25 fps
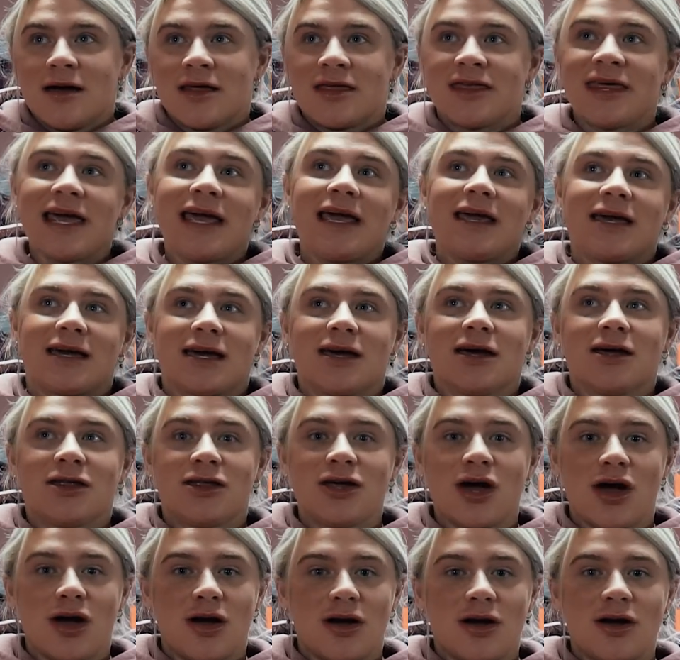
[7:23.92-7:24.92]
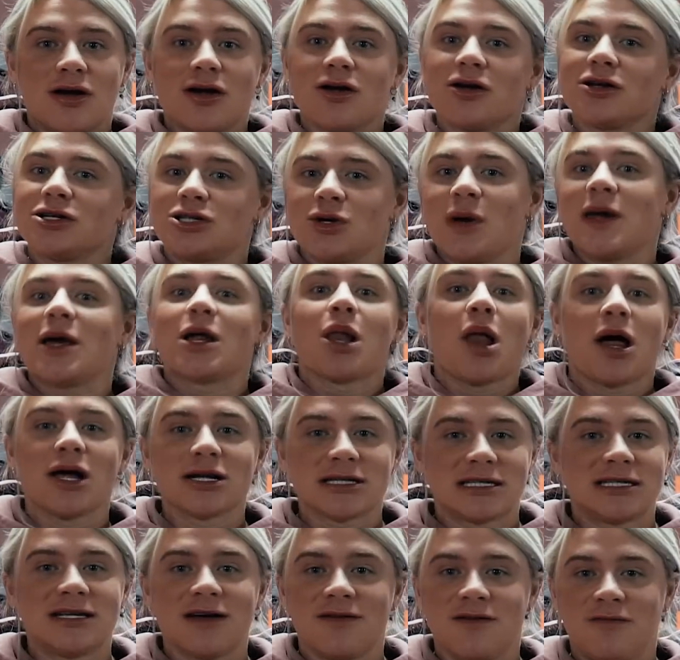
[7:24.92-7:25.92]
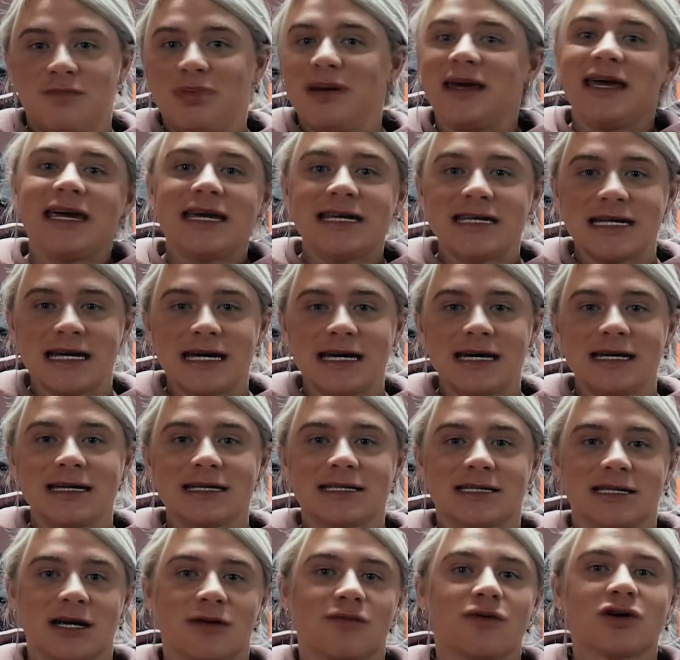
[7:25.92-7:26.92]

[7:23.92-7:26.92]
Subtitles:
think that doing lots of PEDs,